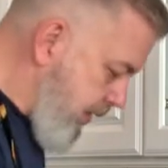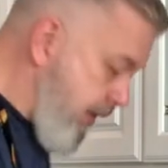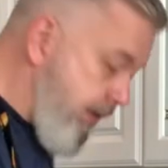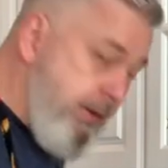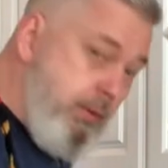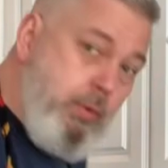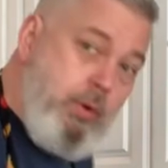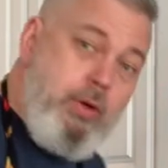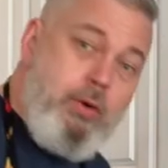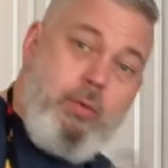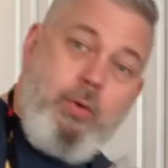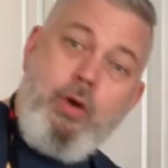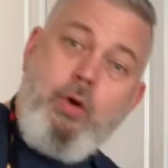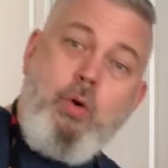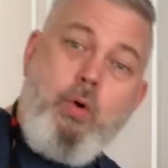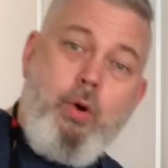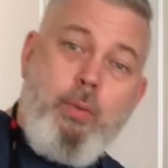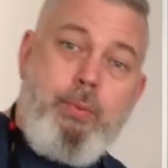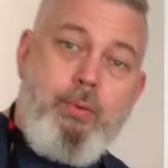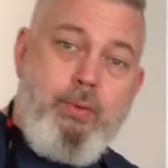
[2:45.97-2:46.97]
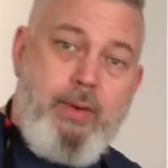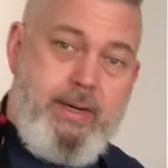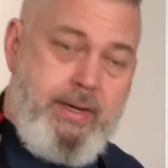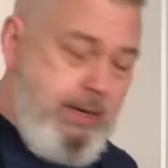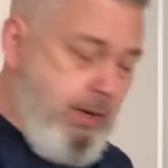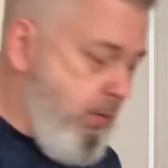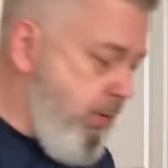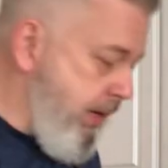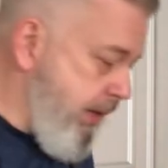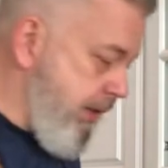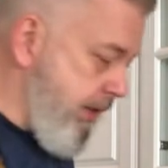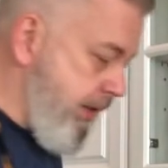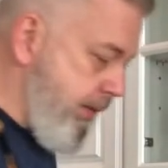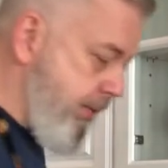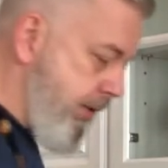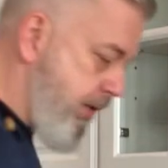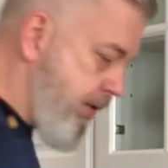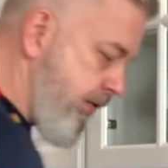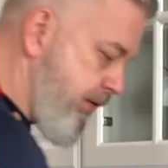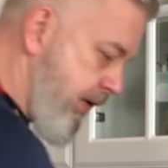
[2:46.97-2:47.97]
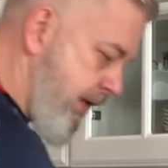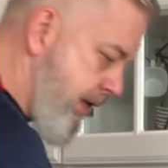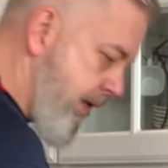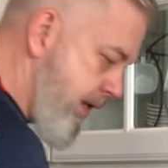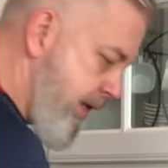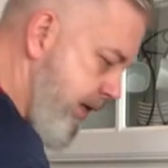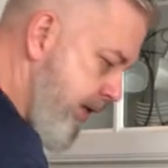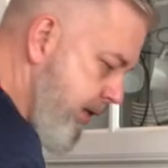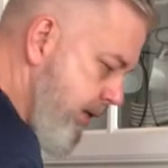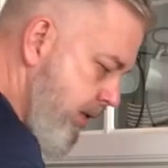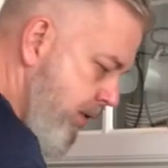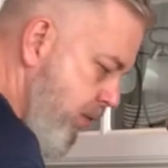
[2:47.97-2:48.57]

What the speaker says: then we're going to incorporate it quickly because, again,